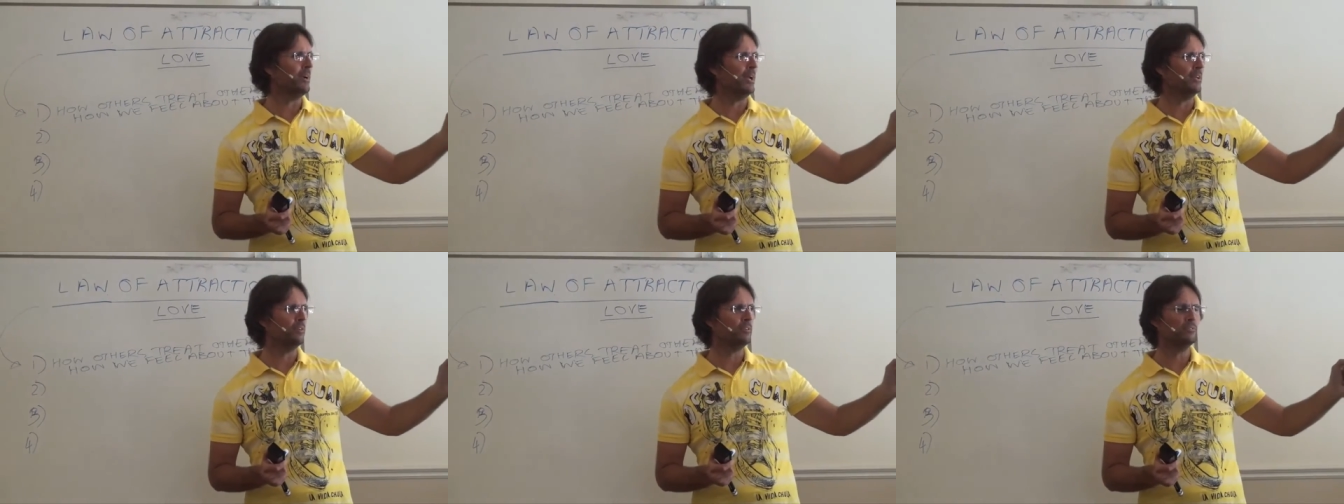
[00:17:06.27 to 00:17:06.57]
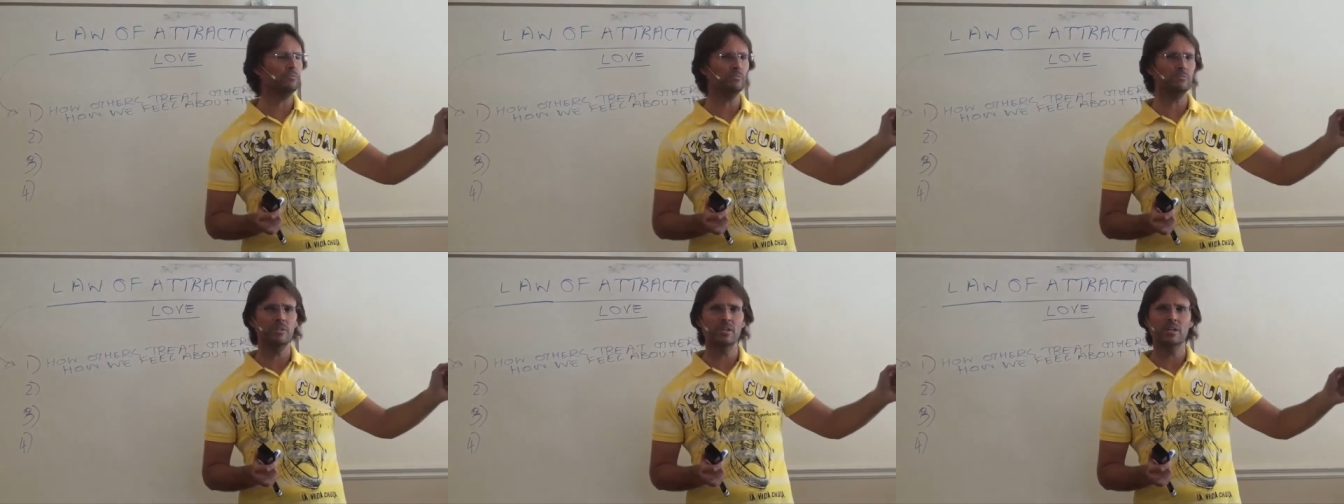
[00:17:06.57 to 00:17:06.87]

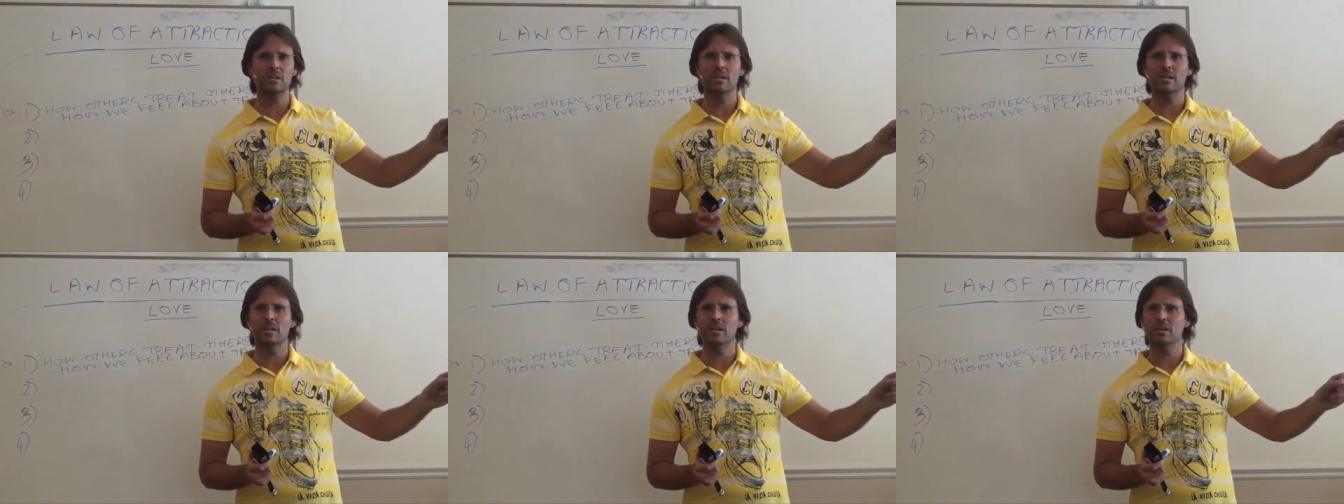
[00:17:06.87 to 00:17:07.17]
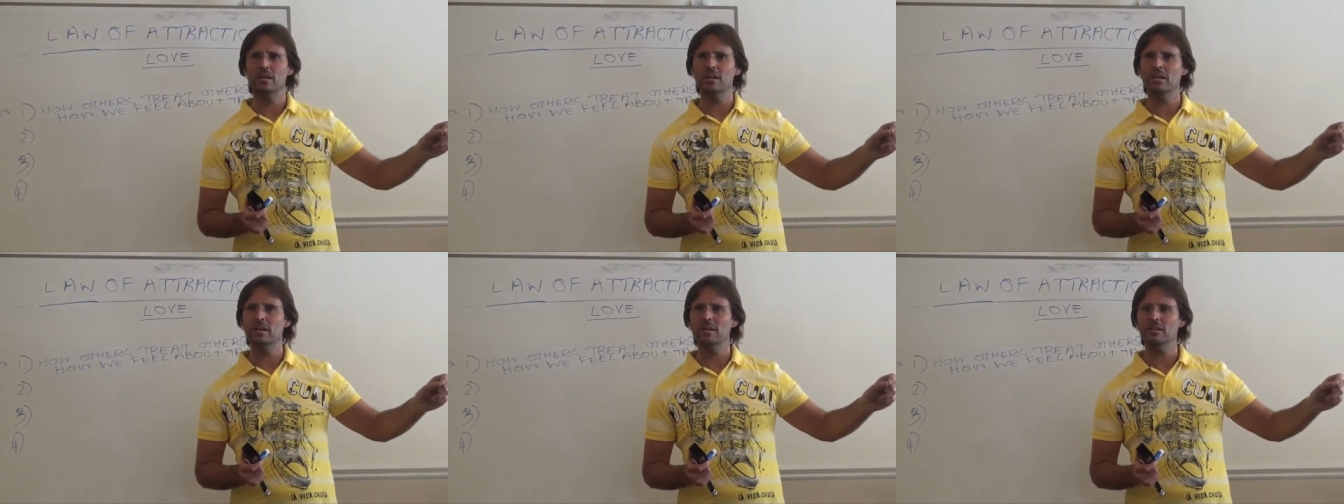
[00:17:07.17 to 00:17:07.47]
article
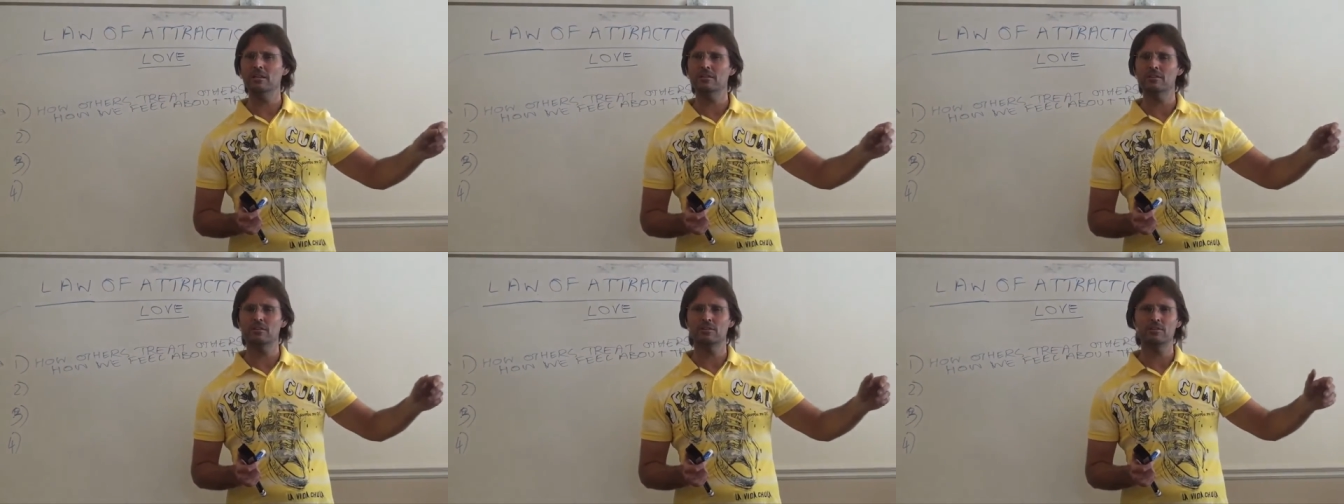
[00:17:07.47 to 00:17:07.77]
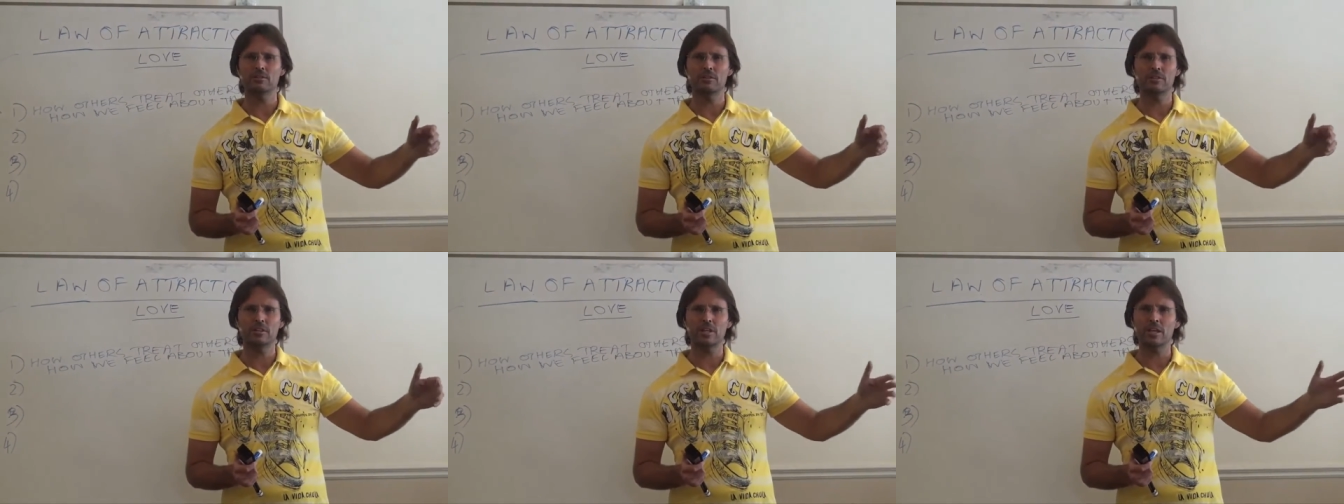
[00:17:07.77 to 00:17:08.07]
and the,
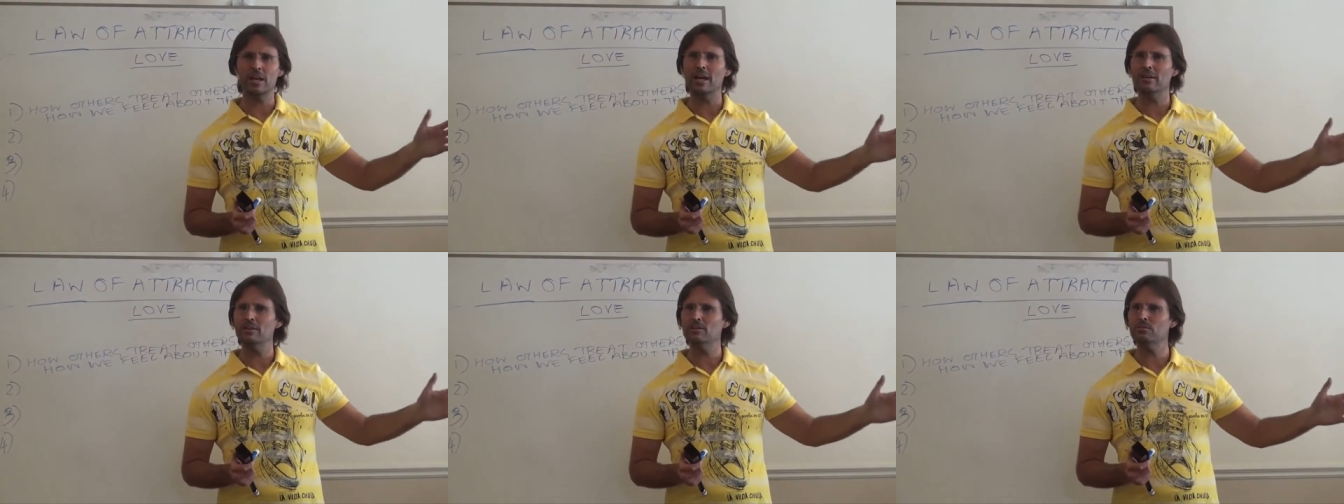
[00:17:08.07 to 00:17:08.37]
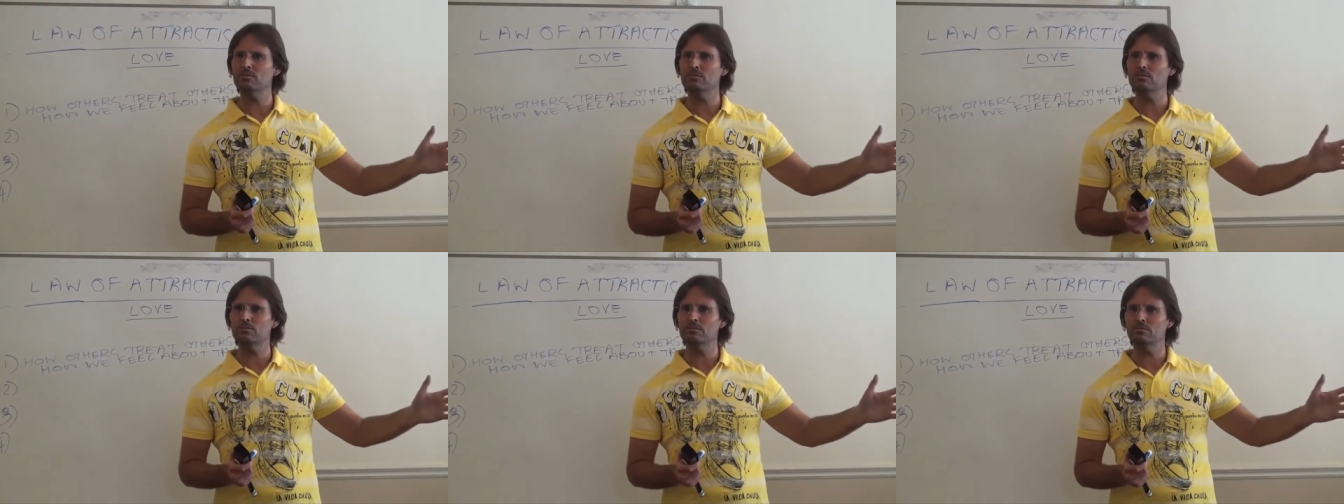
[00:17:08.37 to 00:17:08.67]
the
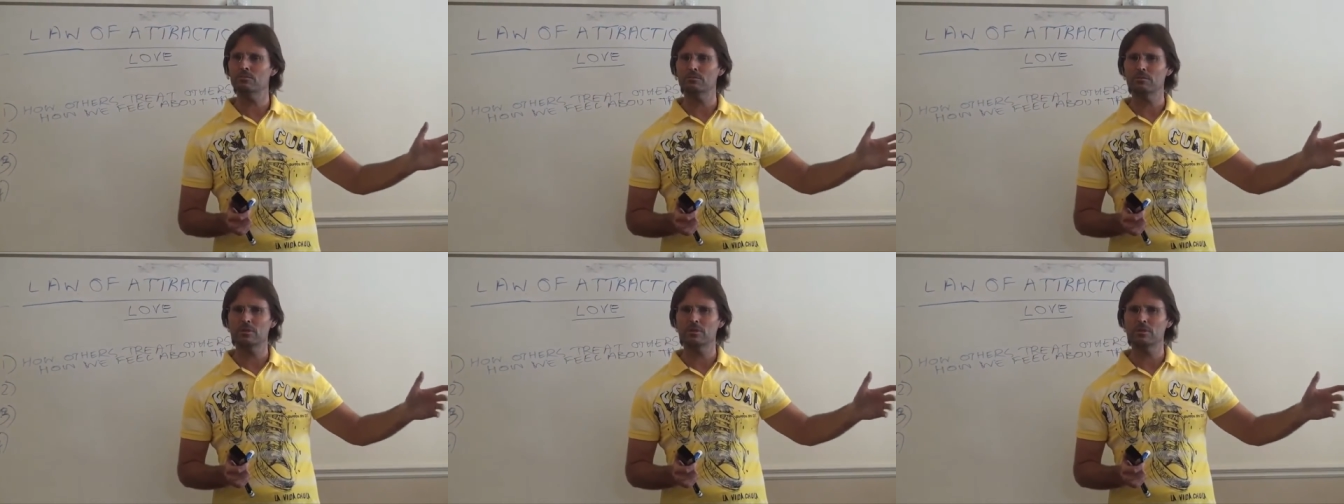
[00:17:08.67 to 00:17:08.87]
article,